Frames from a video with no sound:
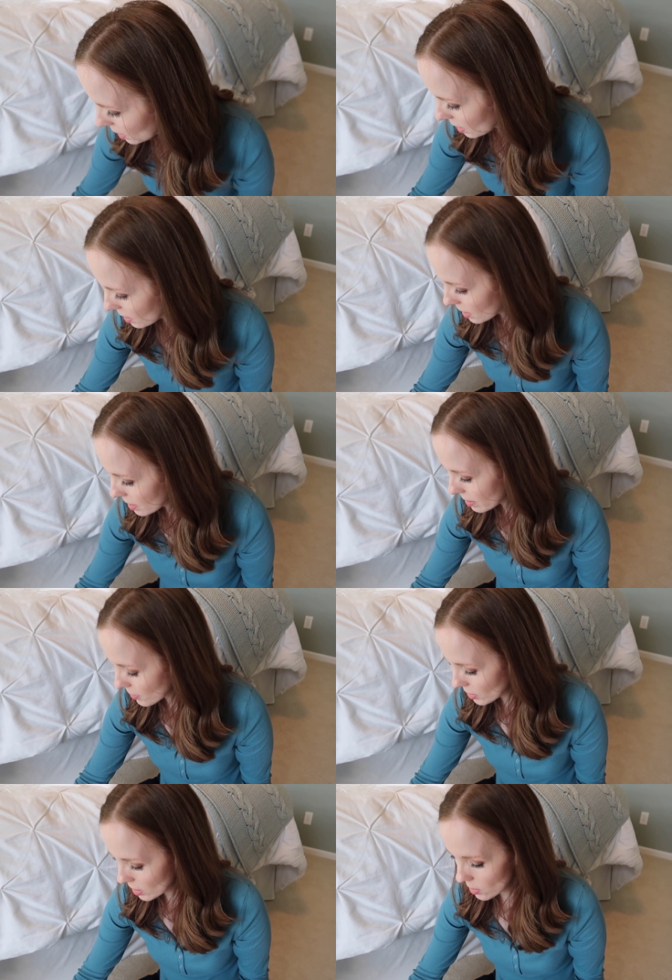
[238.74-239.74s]
I am
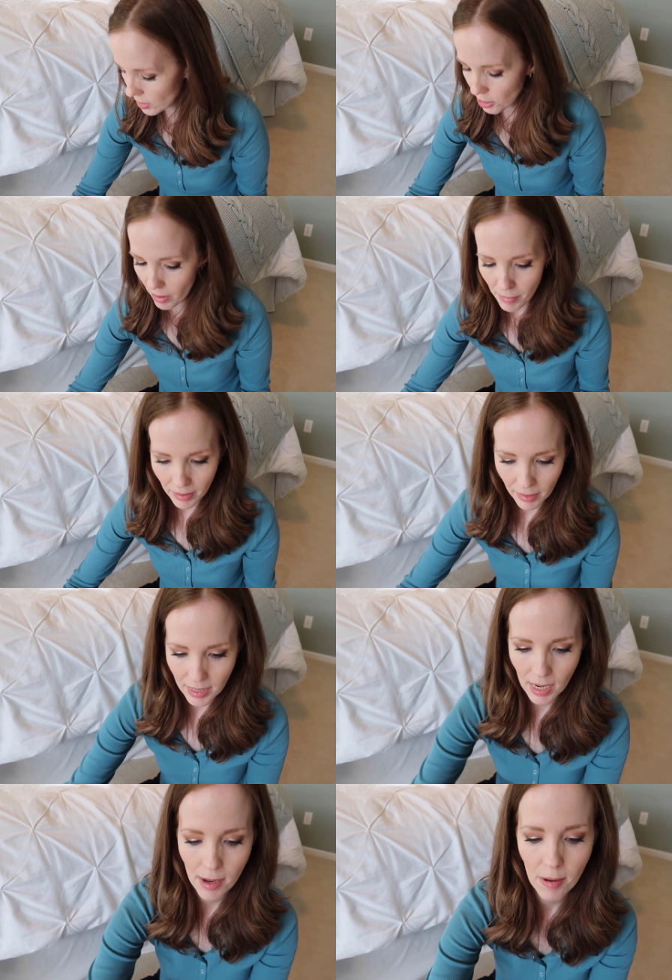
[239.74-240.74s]
gonna go into my monthly
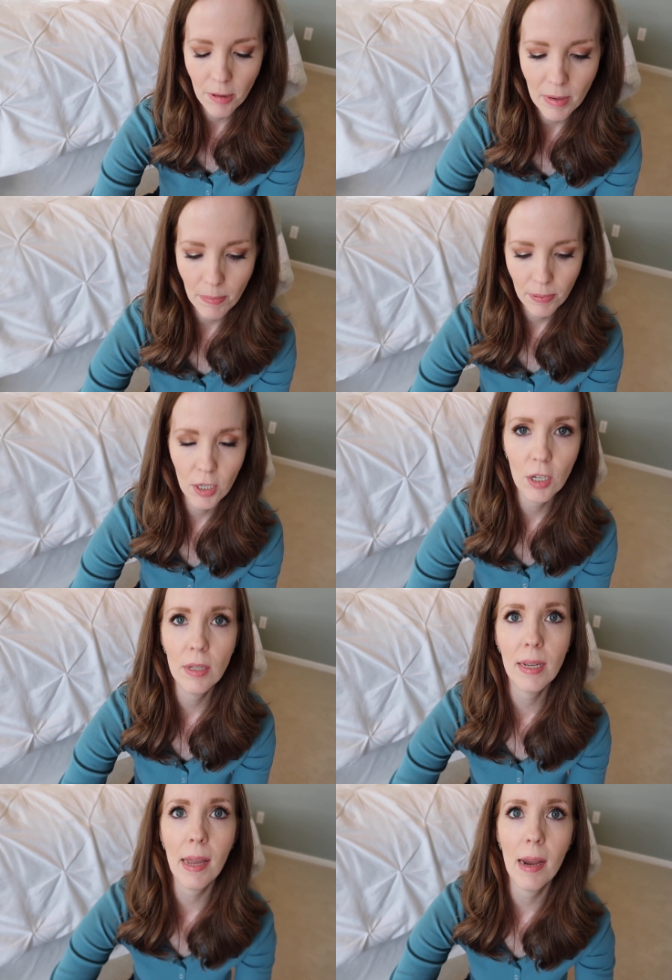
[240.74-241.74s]
tab. Let me
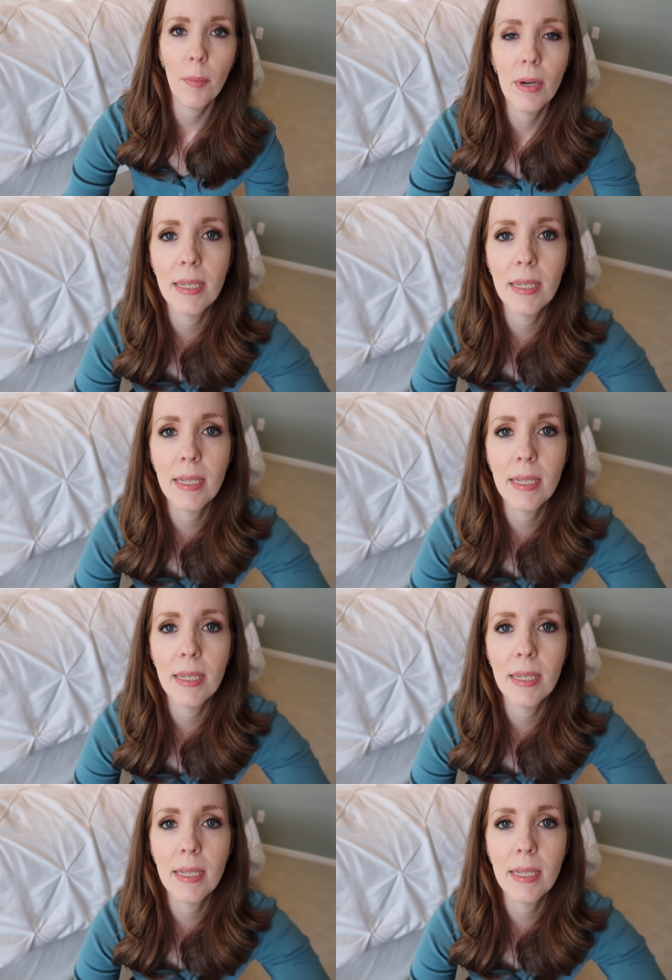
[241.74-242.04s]
turn the camera